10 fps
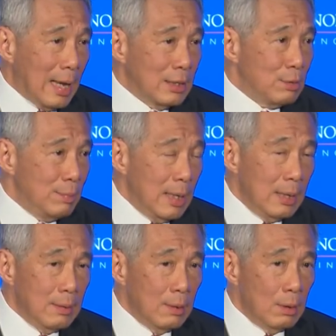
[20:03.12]
has
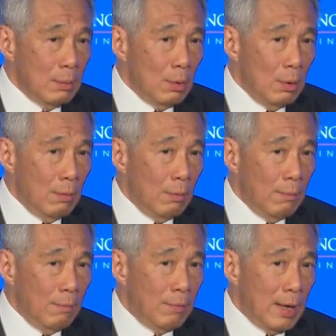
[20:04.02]
been
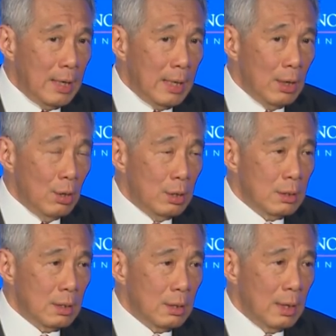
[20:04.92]
very
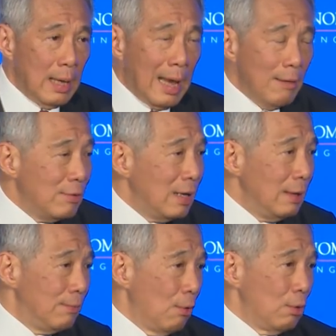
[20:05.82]

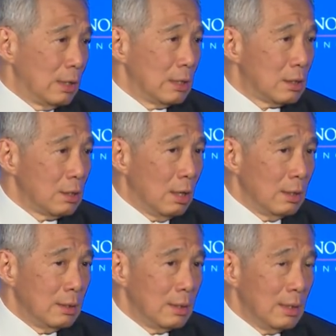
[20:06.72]
heavily focused
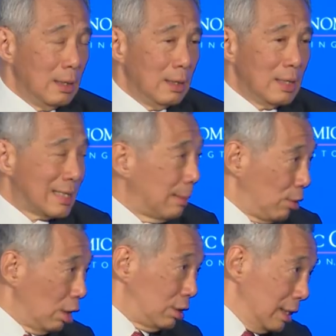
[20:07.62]
on the
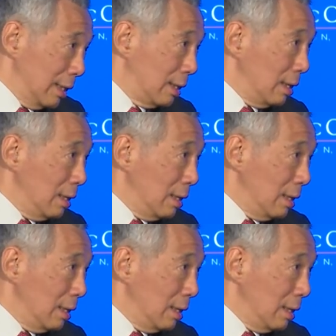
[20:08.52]
subcontinent,